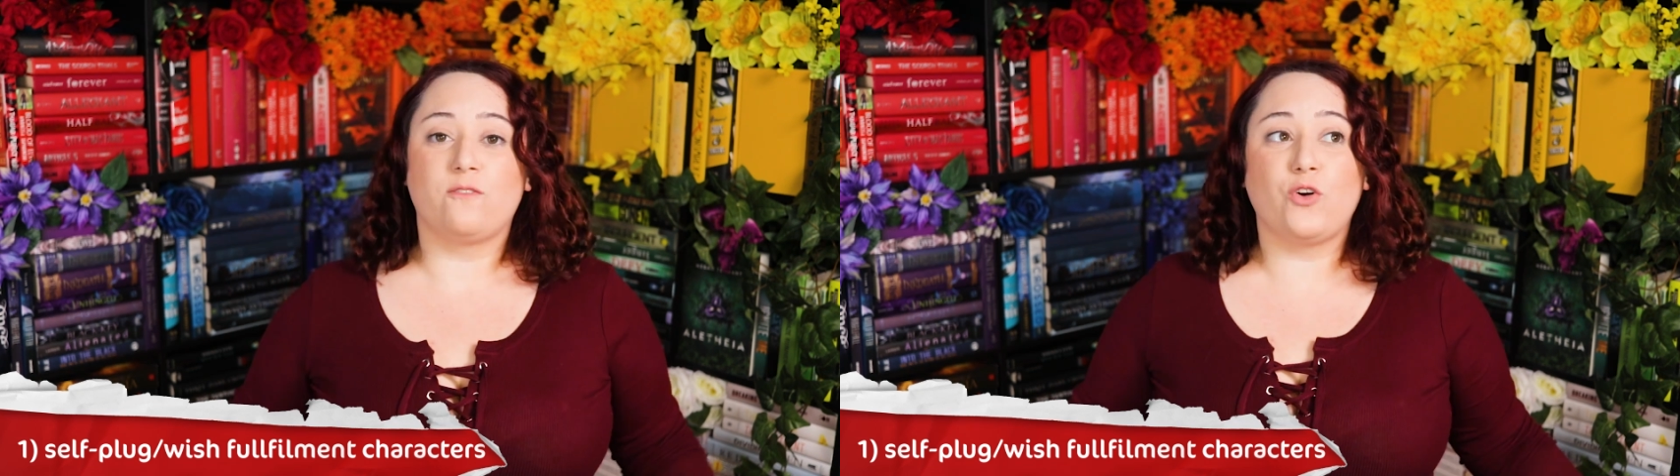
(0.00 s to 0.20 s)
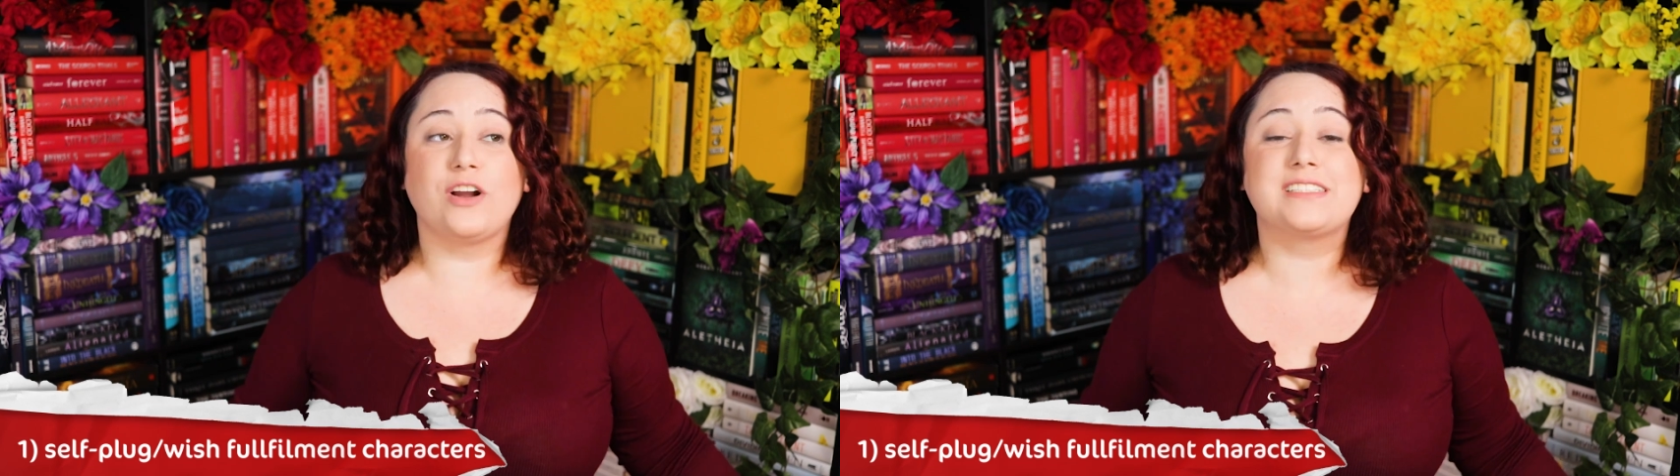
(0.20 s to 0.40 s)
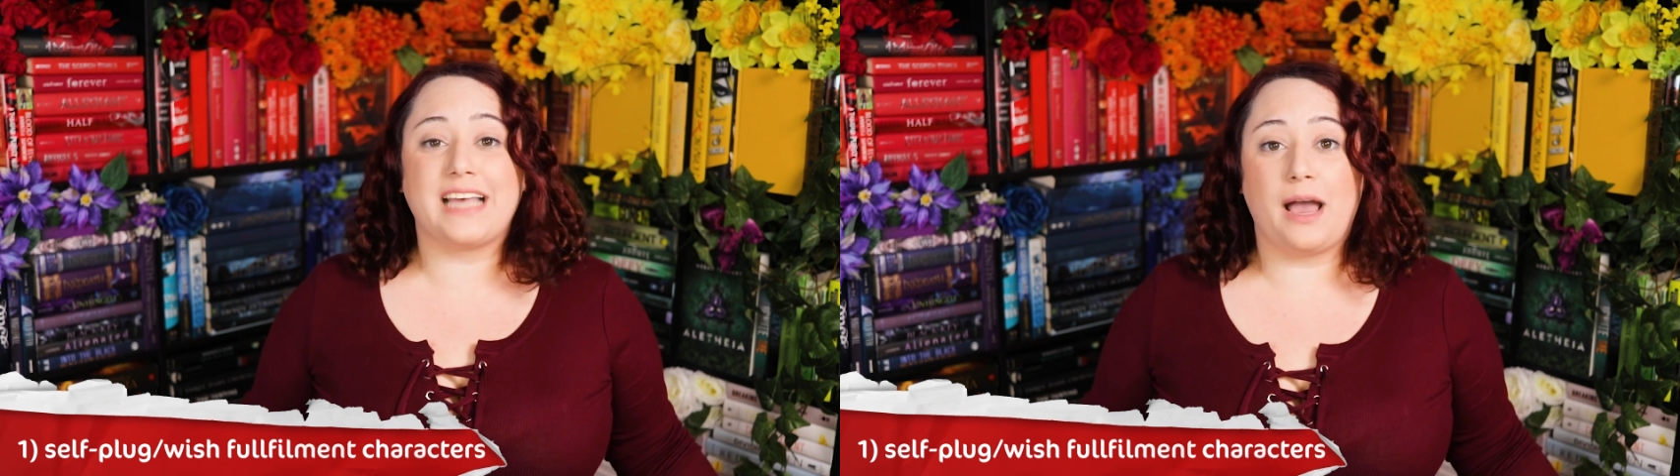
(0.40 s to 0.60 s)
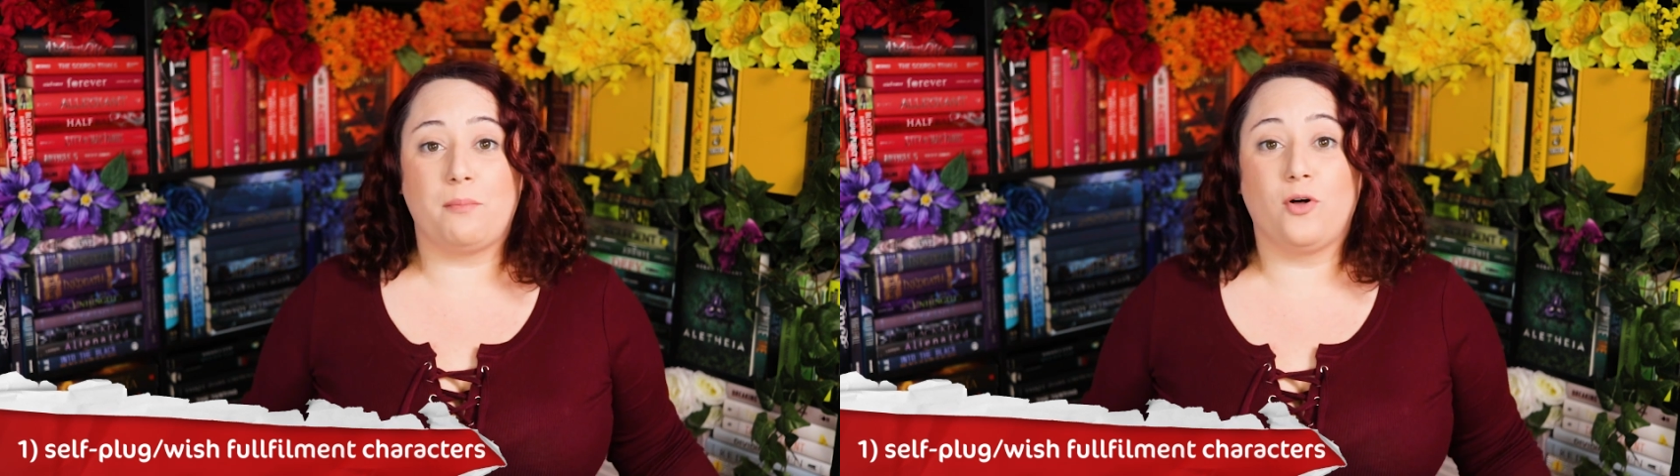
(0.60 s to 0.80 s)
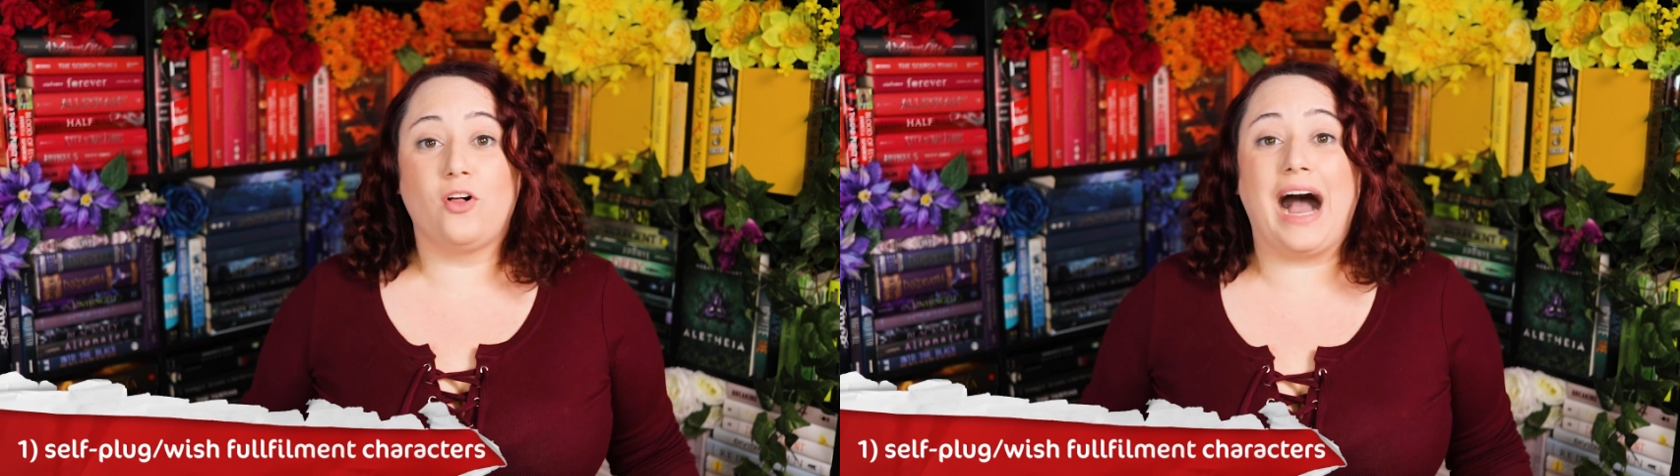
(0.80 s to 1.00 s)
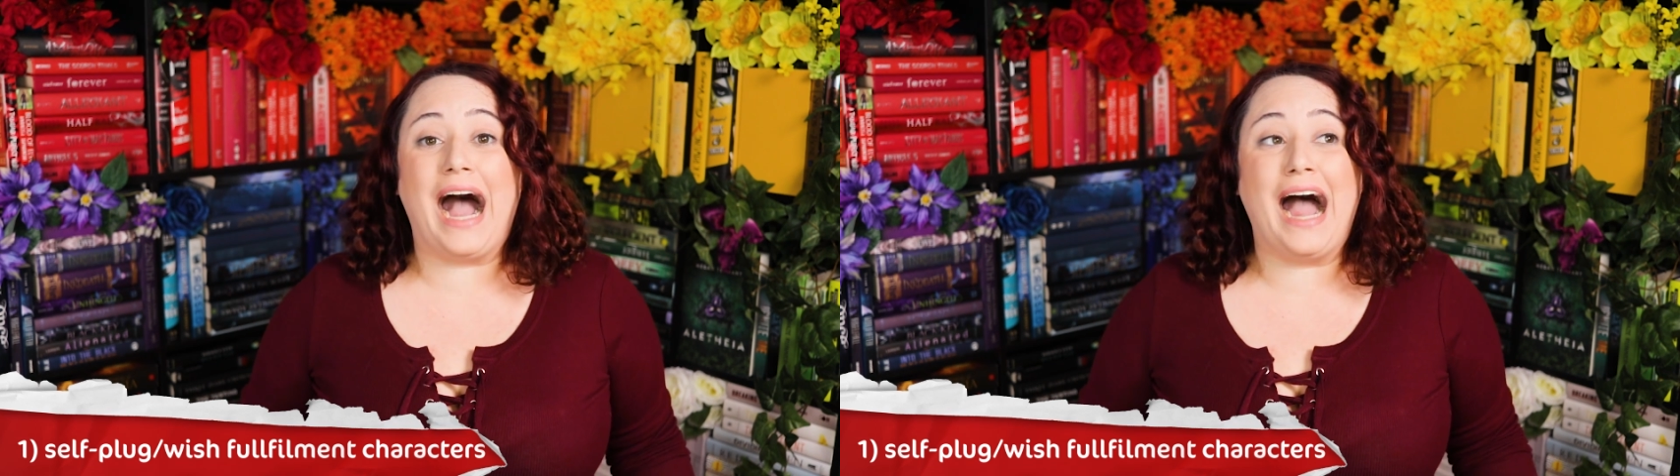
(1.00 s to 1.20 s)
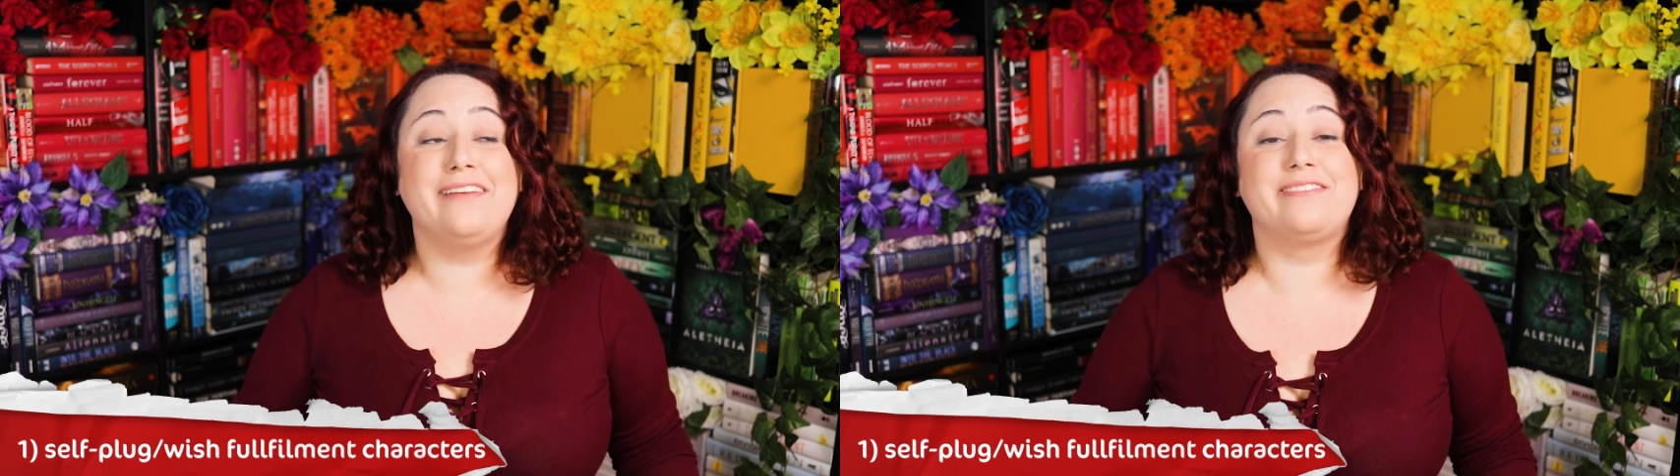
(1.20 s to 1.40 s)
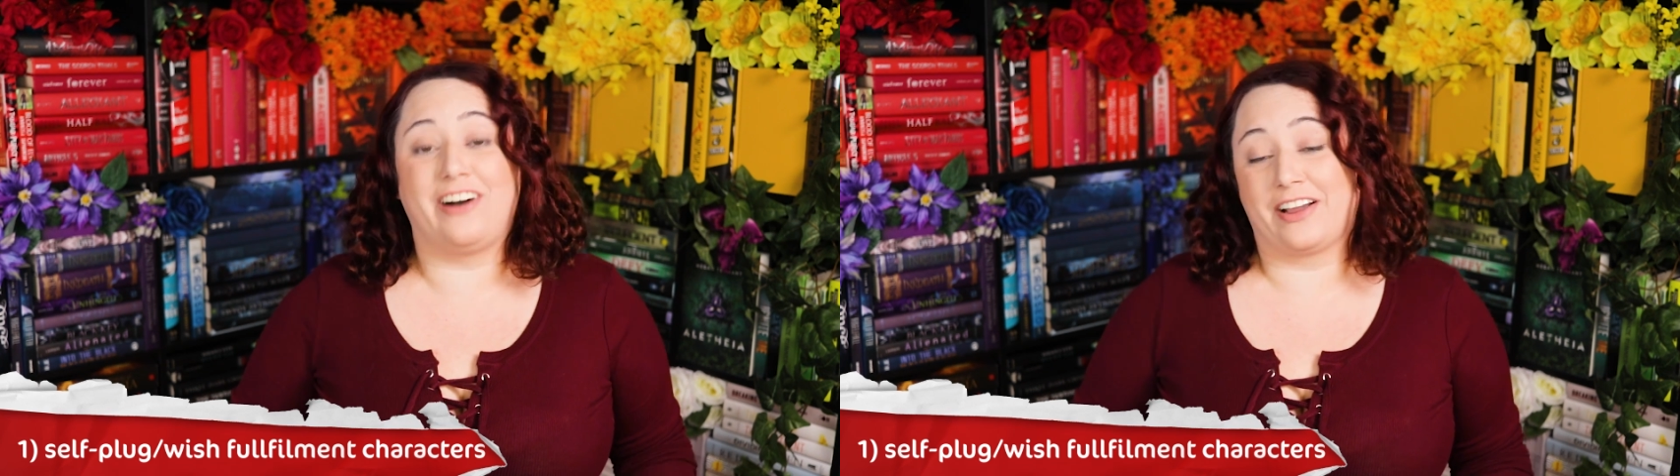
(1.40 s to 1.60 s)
For example, I